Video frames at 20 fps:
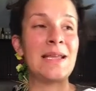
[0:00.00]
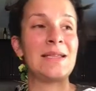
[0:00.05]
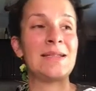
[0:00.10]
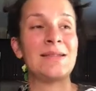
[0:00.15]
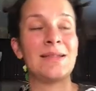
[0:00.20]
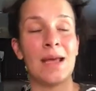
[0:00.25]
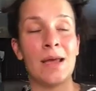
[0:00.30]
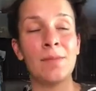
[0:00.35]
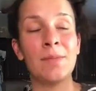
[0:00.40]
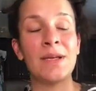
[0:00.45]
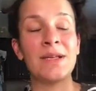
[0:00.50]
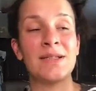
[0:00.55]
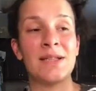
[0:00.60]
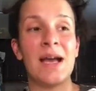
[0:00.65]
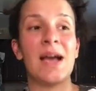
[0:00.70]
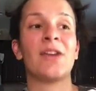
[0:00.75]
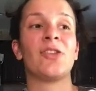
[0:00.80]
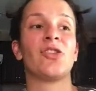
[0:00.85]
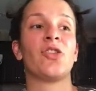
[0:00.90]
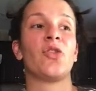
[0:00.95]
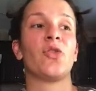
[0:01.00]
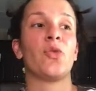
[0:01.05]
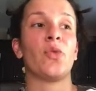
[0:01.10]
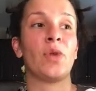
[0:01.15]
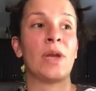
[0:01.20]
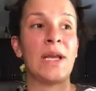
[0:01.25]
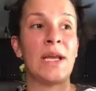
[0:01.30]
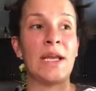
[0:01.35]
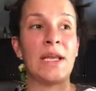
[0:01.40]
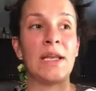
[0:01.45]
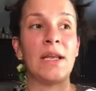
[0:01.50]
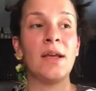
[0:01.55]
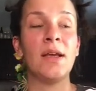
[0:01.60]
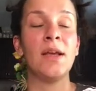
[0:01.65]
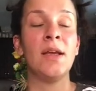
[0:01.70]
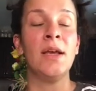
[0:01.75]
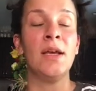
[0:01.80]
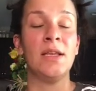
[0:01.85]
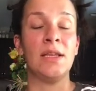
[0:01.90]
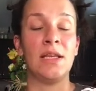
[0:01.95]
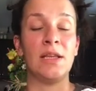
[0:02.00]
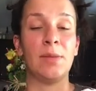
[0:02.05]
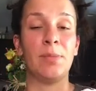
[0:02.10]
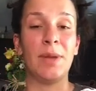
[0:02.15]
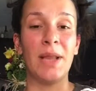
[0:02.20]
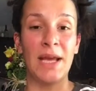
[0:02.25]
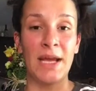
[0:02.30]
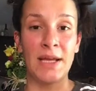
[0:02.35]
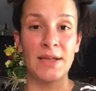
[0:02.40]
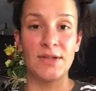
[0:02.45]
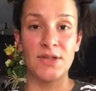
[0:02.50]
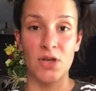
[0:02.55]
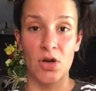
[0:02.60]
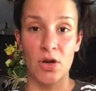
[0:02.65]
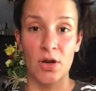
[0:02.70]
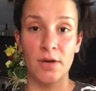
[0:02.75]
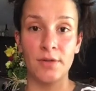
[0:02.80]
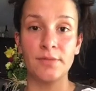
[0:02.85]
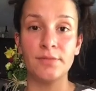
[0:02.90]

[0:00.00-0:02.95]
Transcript: the same exact green that the plants are.